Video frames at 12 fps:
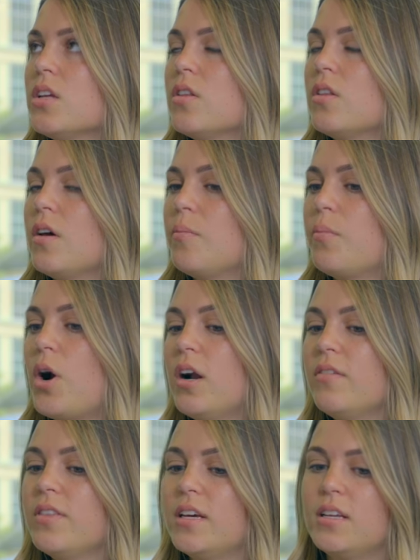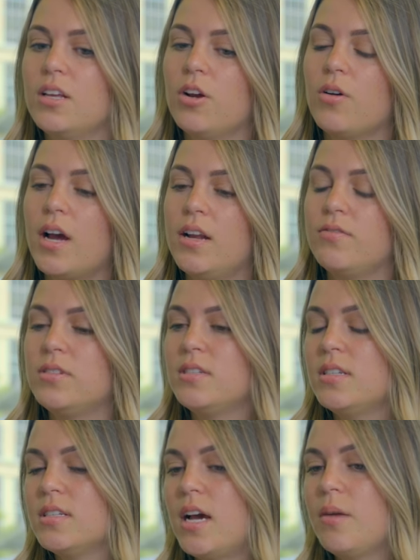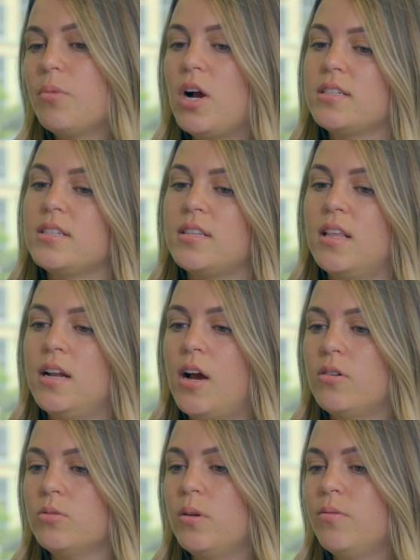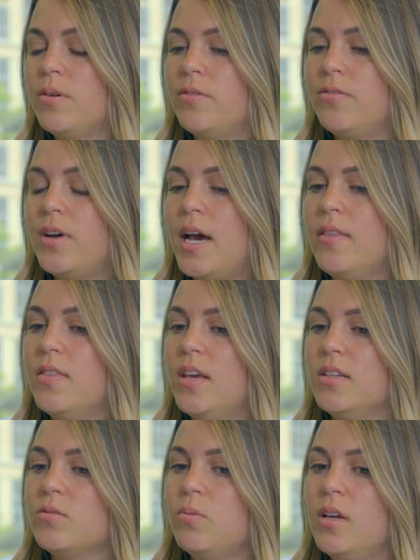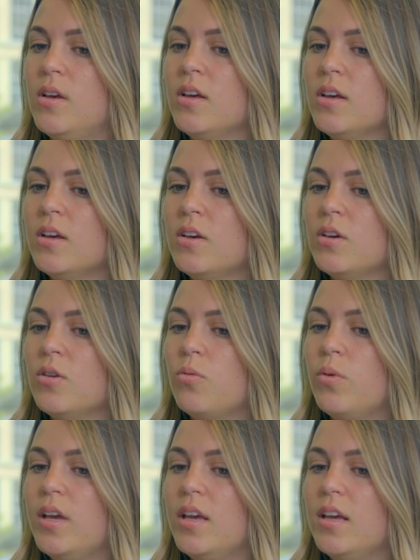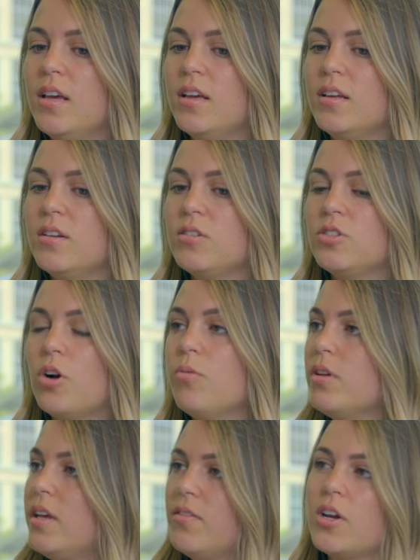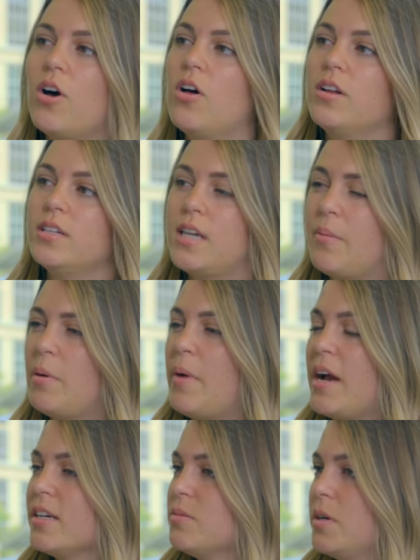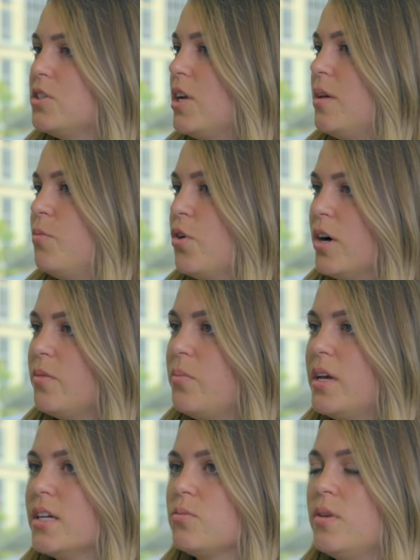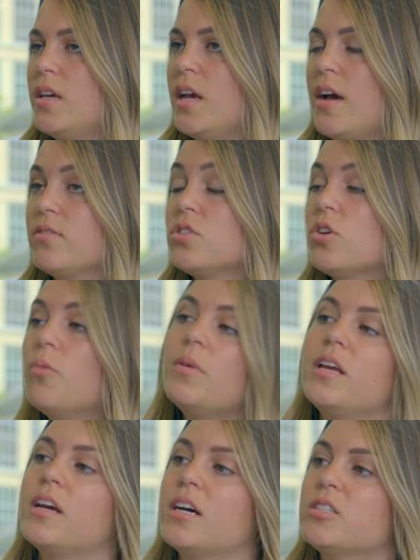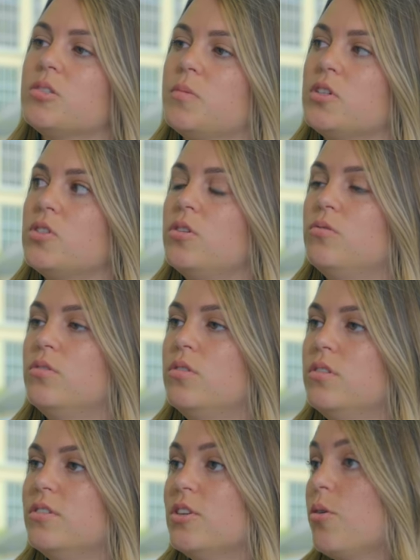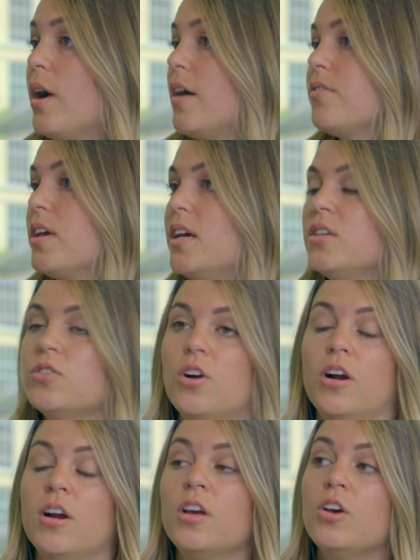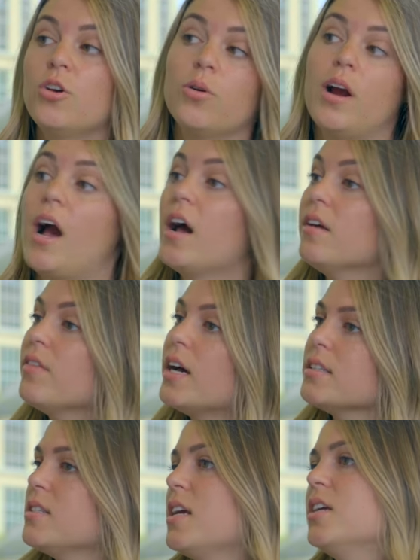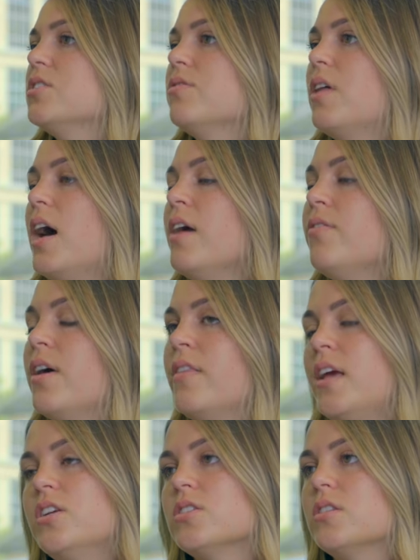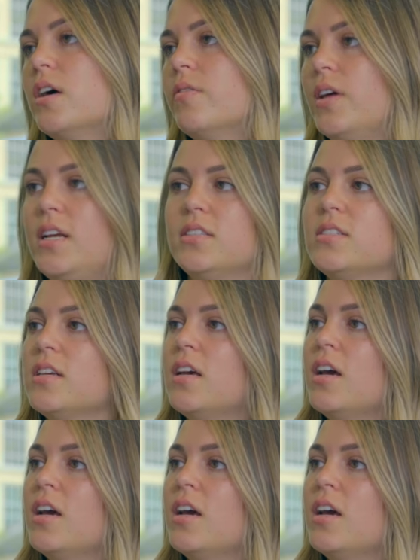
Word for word: look part of the you know kind of design process the now as we refine things we we don't really even call it a diaper bag as much anymore because mm-hmm. we have so many customers who don't have kids or who are out of that stage of life and they just love that it's